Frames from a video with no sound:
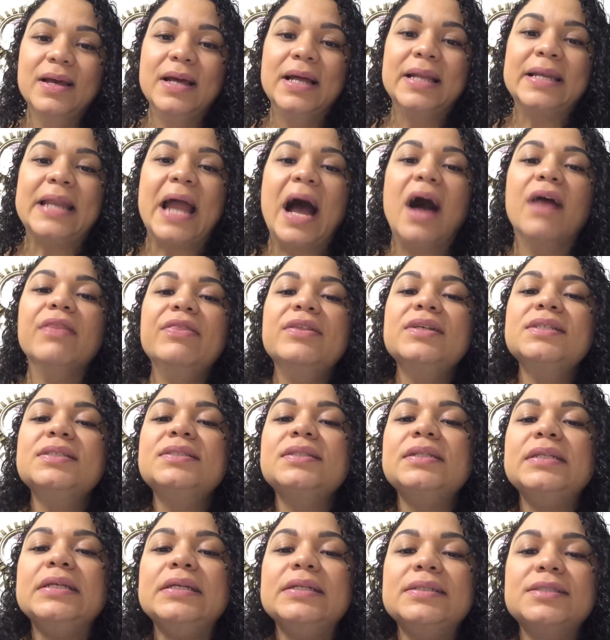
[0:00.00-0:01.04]
Now, this
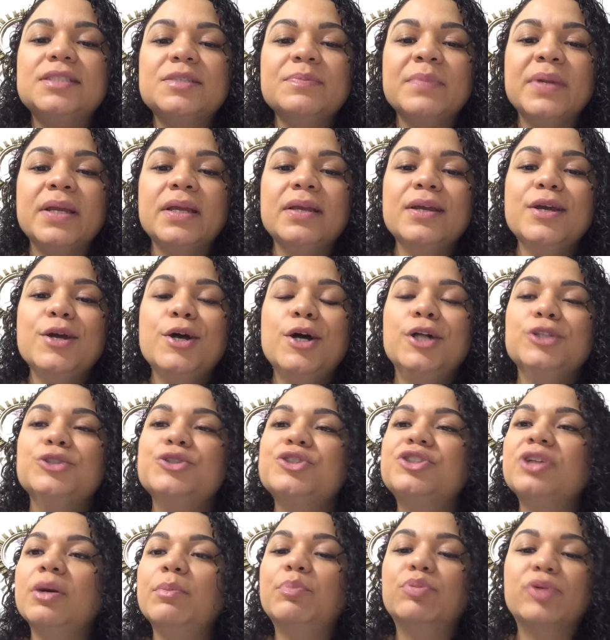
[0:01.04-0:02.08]
leads me to
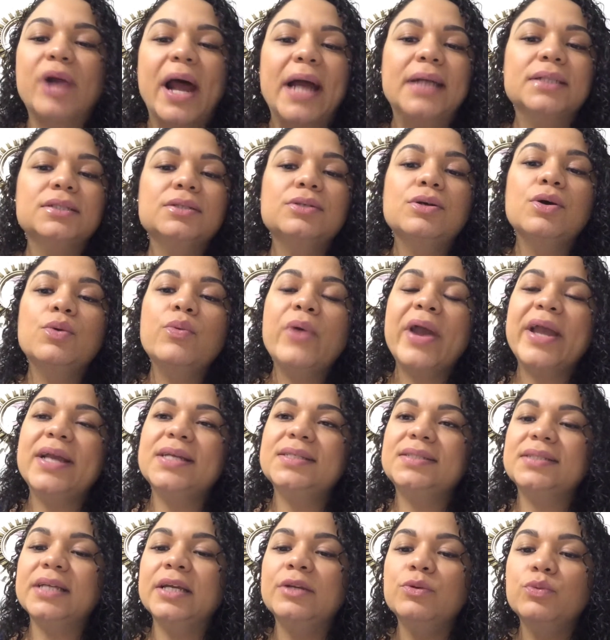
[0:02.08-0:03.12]
some practical
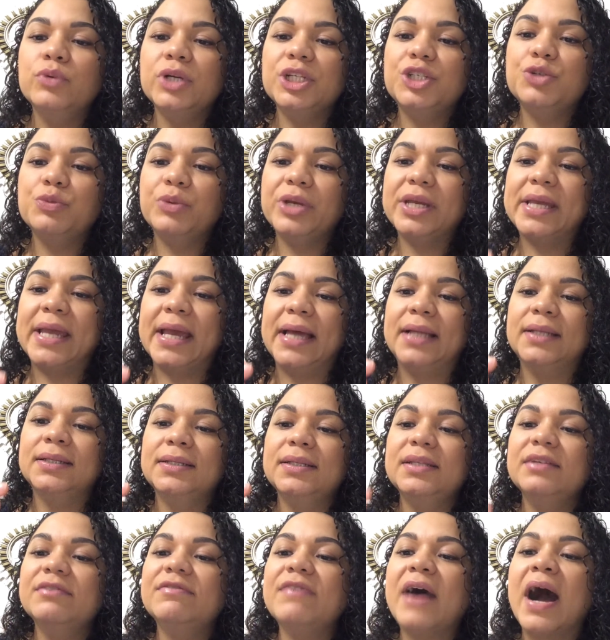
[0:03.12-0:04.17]
ways in which we can
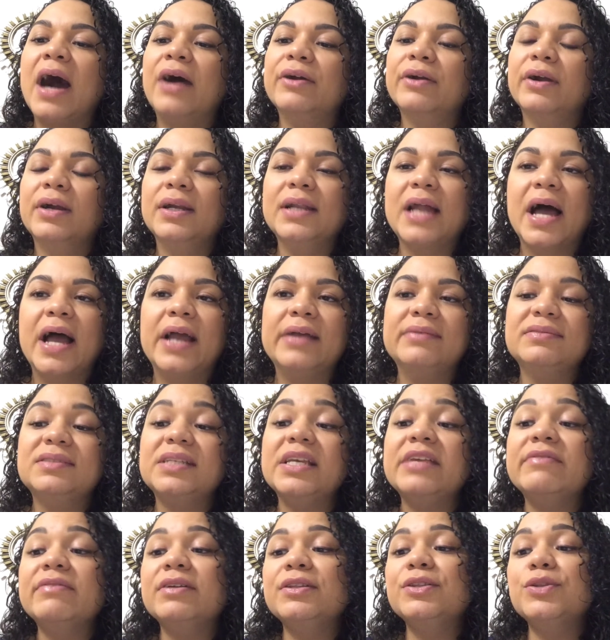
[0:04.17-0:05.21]
live out our lives
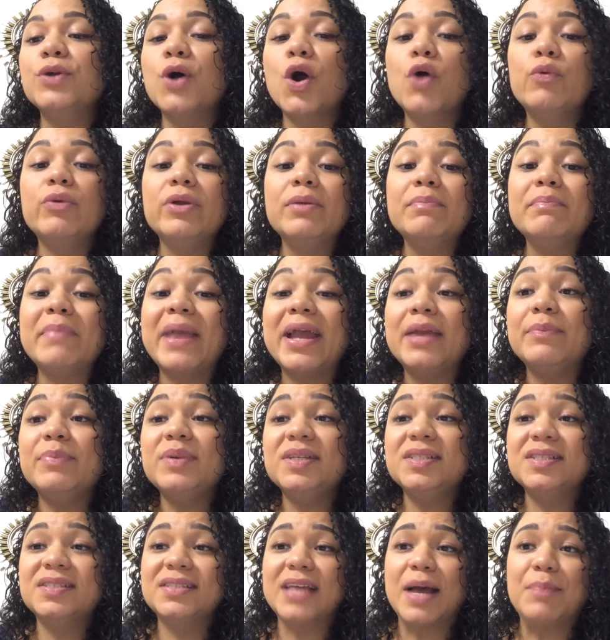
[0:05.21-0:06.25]
even though we may be
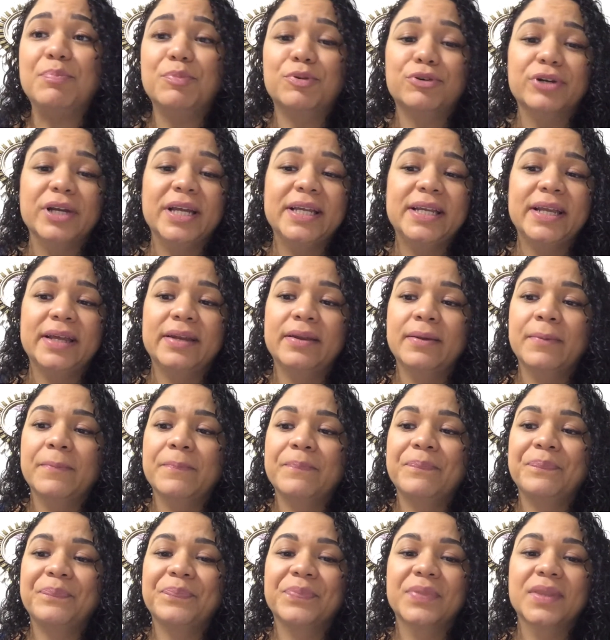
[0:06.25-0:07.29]
separated.
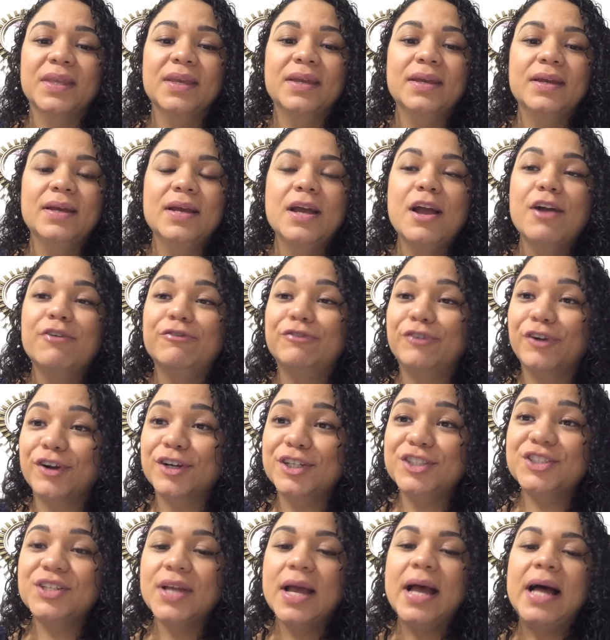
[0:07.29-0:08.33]

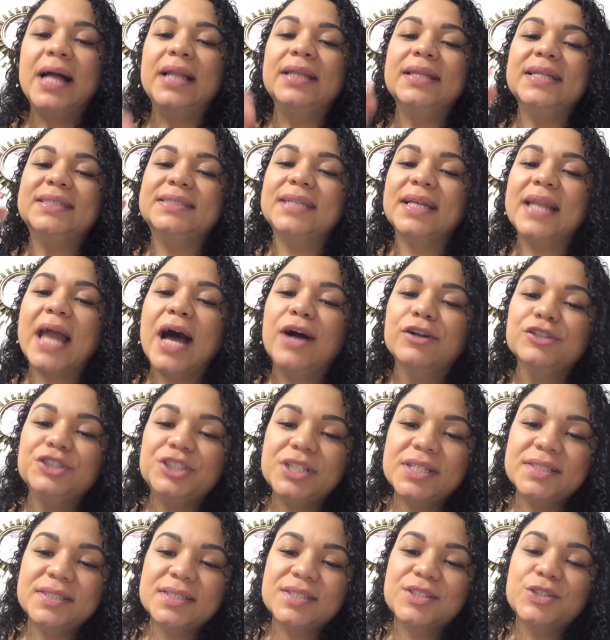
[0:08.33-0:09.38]
First, let's allow
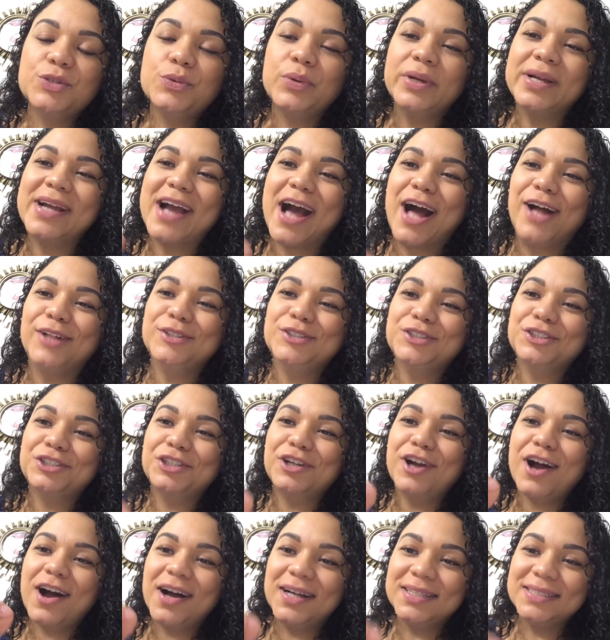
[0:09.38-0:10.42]
Jesus to encounter
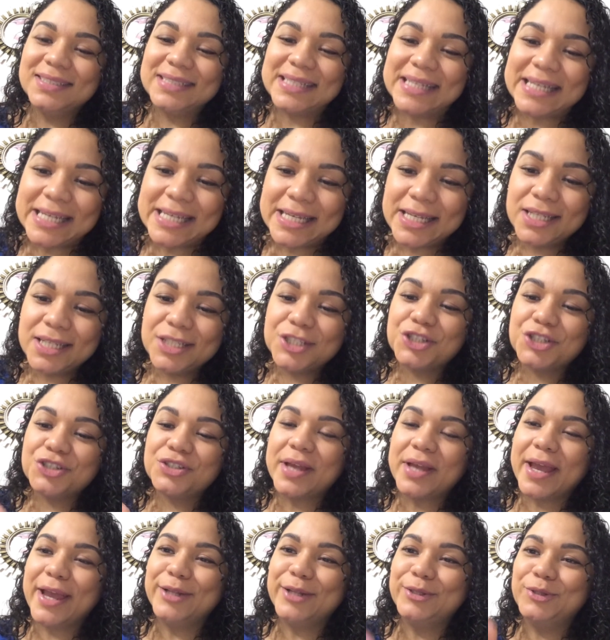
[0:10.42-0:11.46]
us each
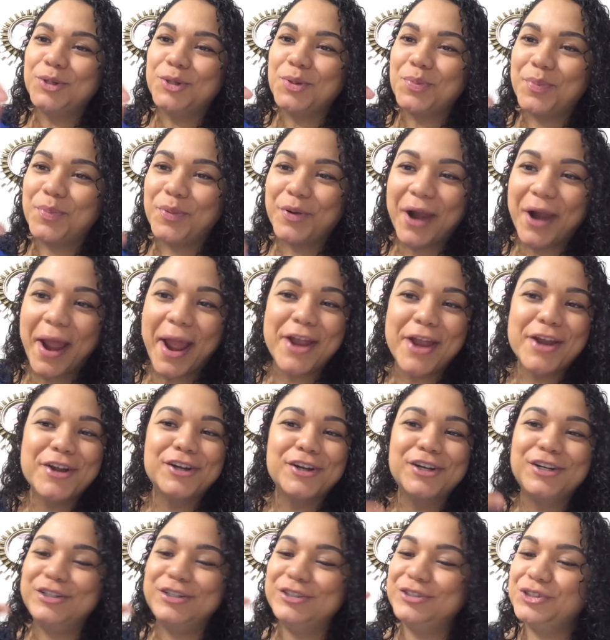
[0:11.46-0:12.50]
day through
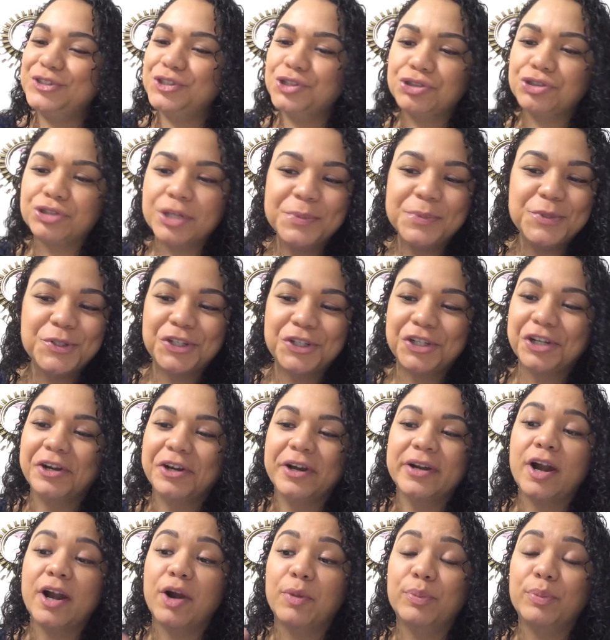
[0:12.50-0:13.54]
prayer, scripture,
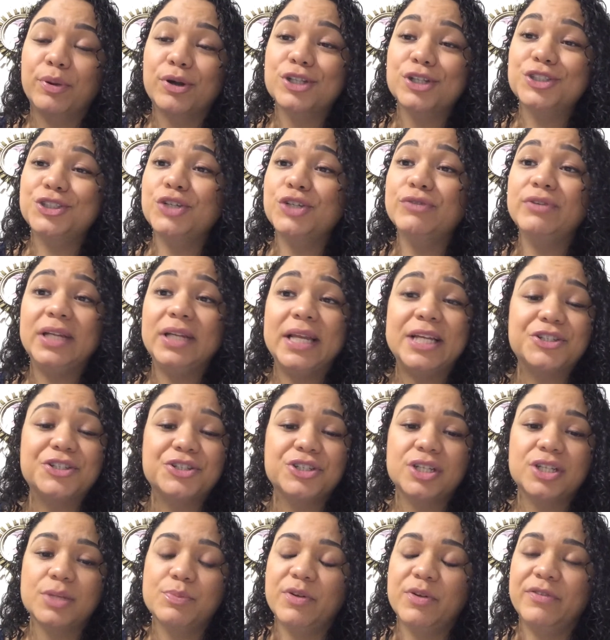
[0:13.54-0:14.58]
and our personal
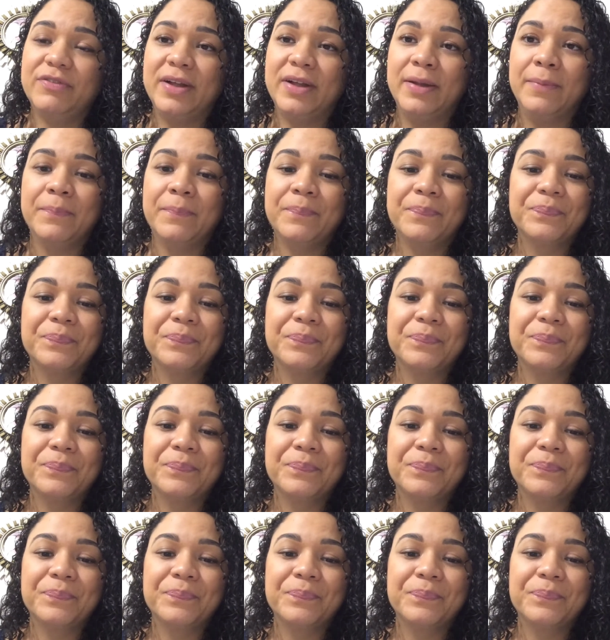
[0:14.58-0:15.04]
relationship with him.